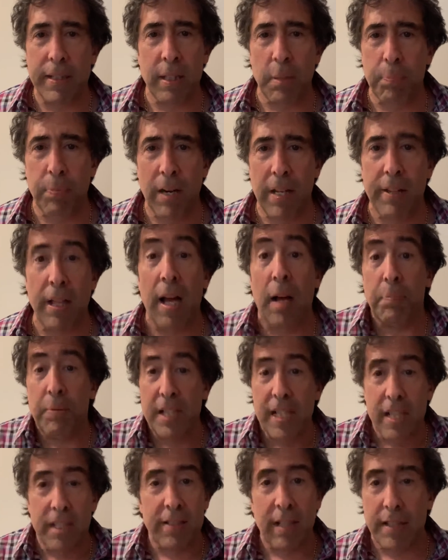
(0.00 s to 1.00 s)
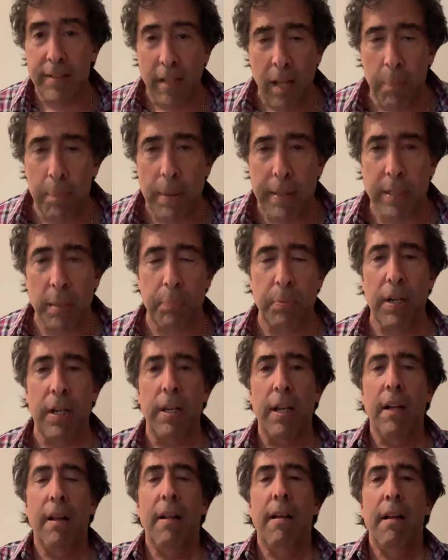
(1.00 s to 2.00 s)
the bread. They helped eat it, not to help make the bread.
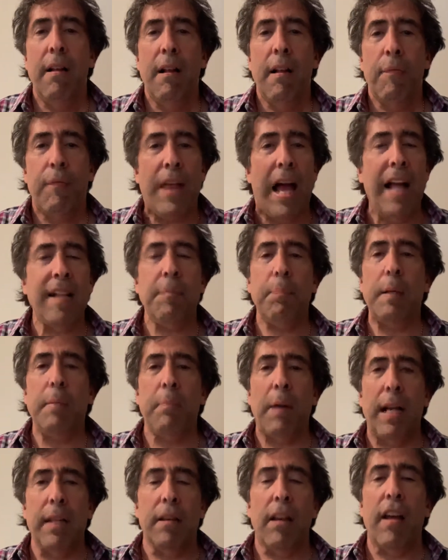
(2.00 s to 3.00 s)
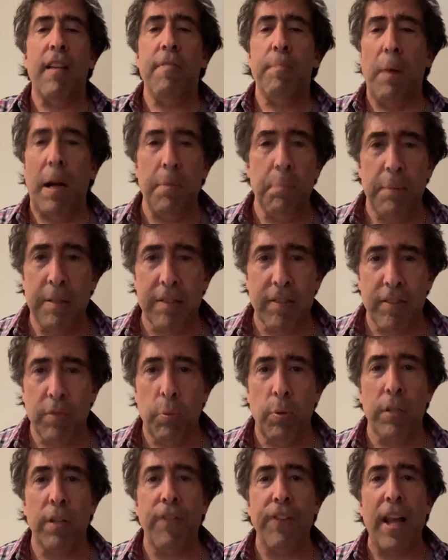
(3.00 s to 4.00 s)
That's been my life, my business
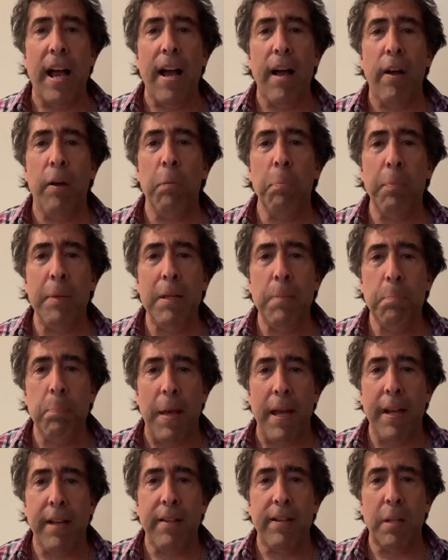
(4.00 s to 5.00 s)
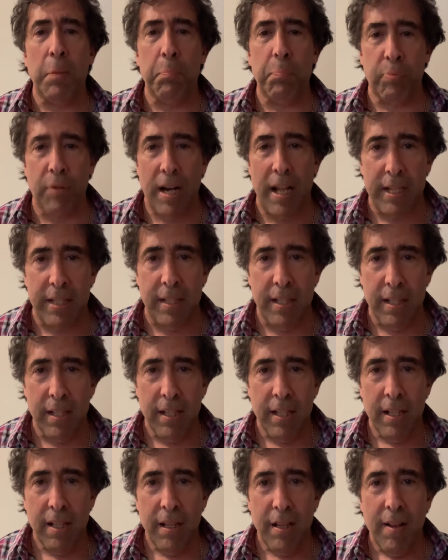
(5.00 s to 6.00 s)
world. If you help me bake the bread,
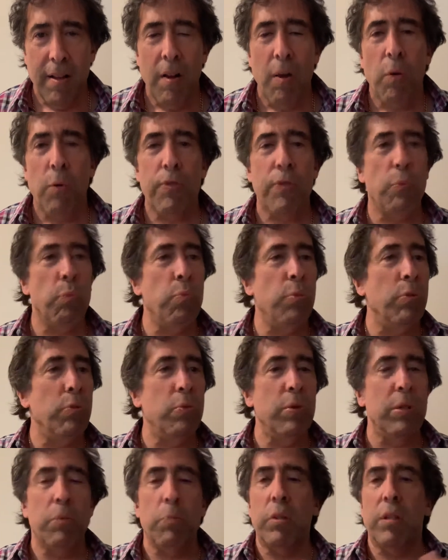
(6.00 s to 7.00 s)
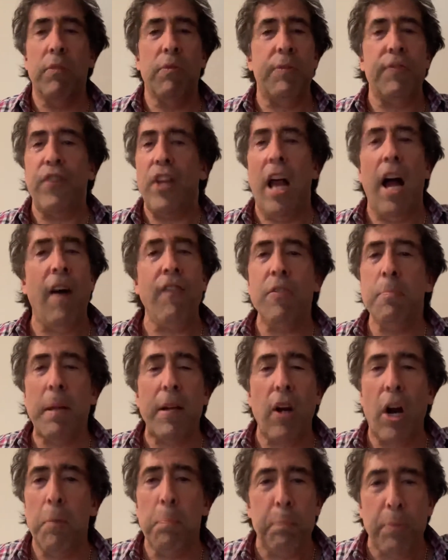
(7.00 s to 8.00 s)
well, well if you help me make
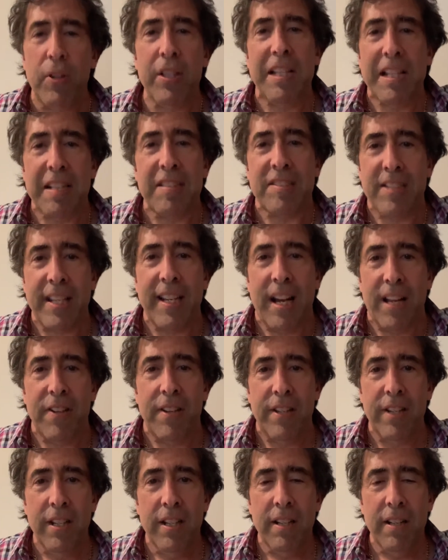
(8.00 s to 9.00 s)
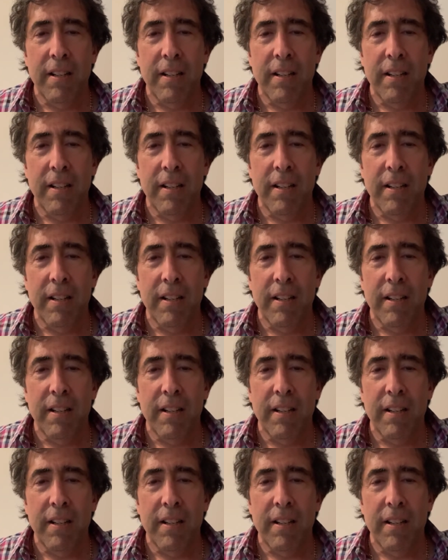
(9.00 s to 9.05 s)
our billions together,